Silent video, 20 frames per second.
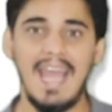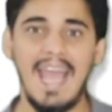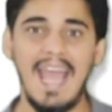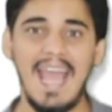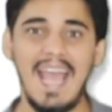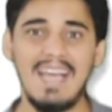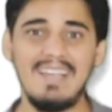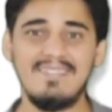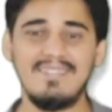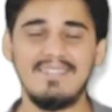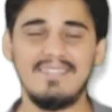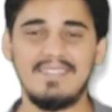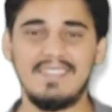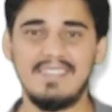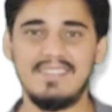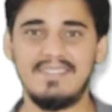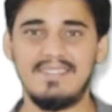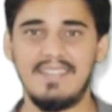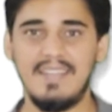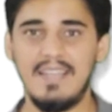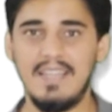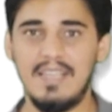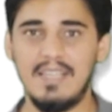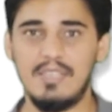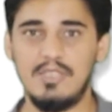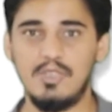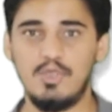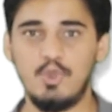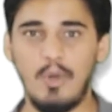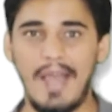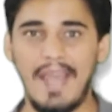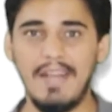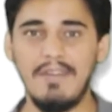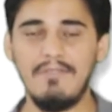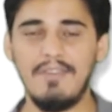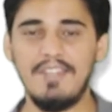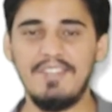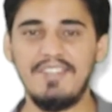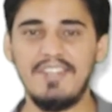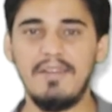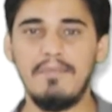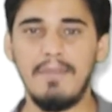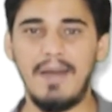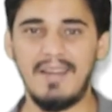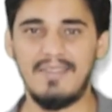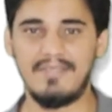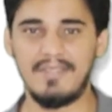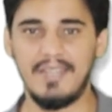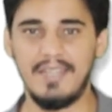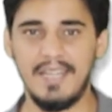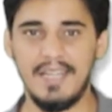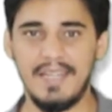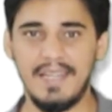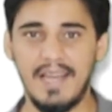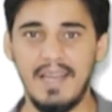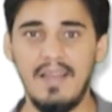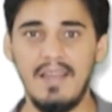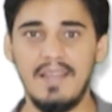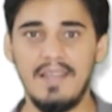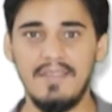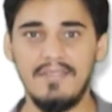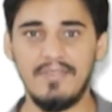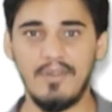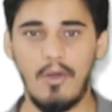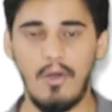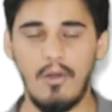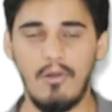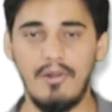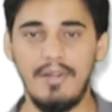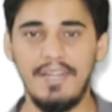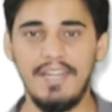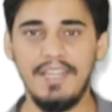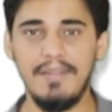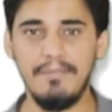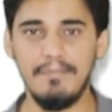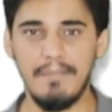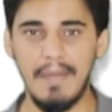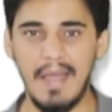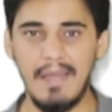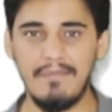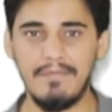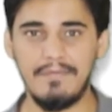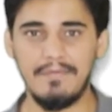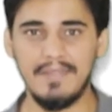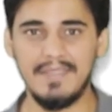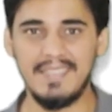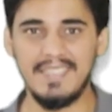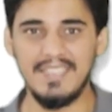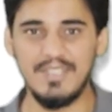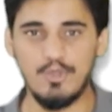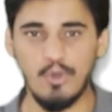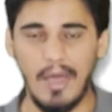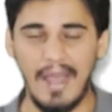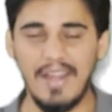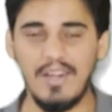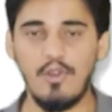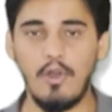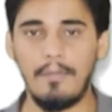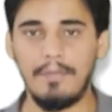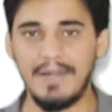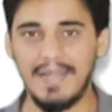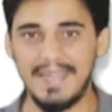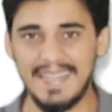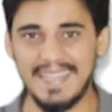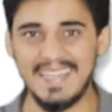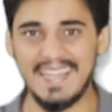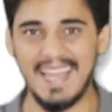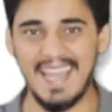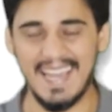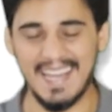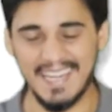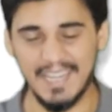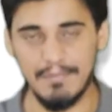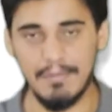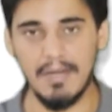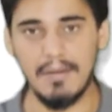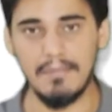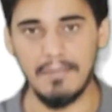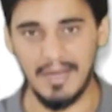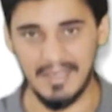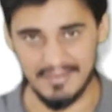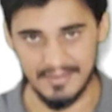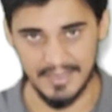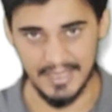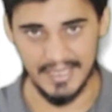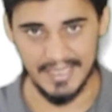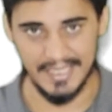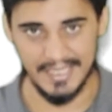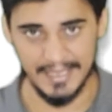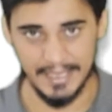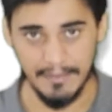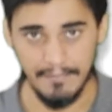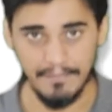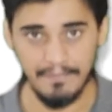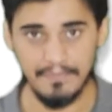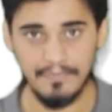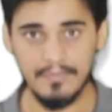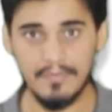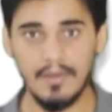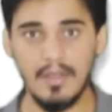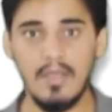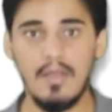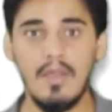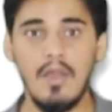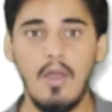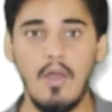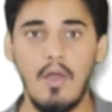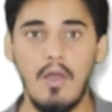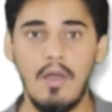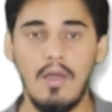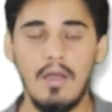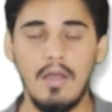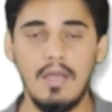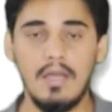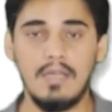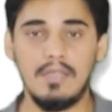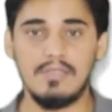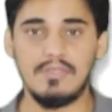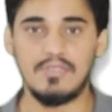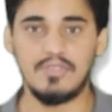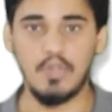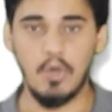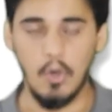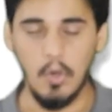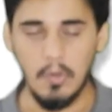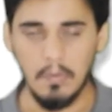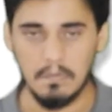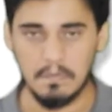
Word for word: As this joint venture master data is already mapped with the joint operating agreement master data, So